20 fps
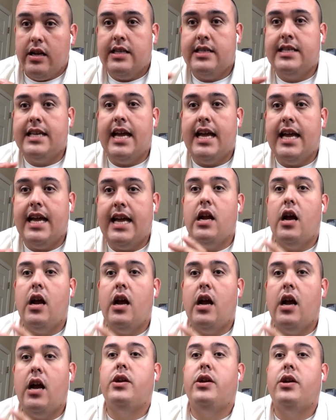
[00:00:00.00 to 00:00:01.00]
setting
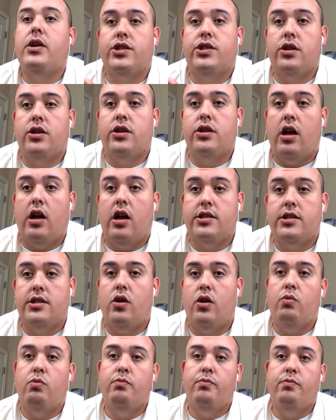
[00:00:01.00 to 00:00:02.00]
up your saw.
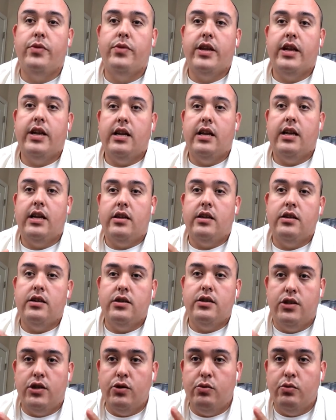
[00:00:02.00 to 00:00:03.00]
So
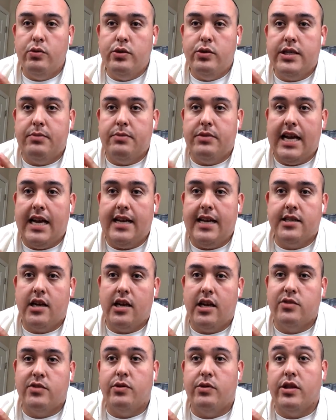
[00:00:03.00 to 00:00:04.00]
do some
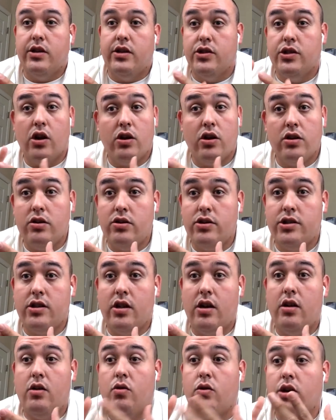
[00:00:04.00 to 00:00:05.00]
test cuts with your
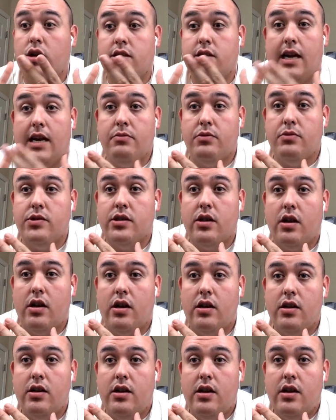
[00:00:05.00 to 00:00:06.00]
circular saw or your table
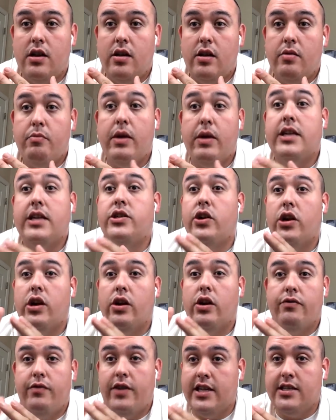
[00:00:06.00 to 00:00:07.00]
saw. Make sure your
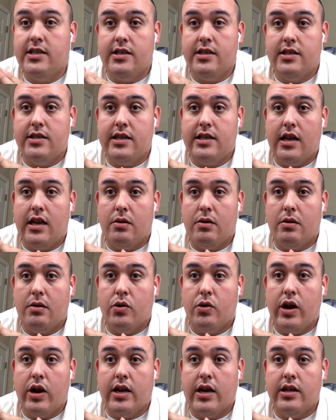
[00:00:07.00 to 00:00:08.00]
fence is set up
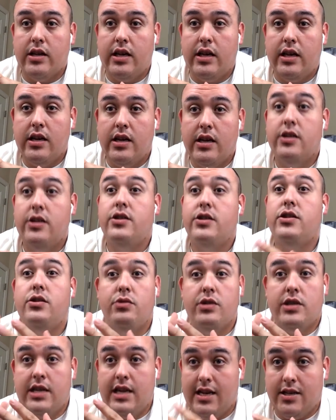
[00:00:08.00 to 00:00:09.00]
correctly. Do
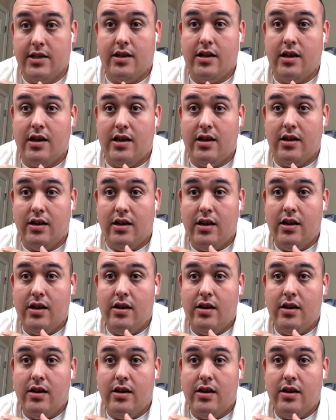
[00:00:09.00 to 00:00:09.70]
a test cut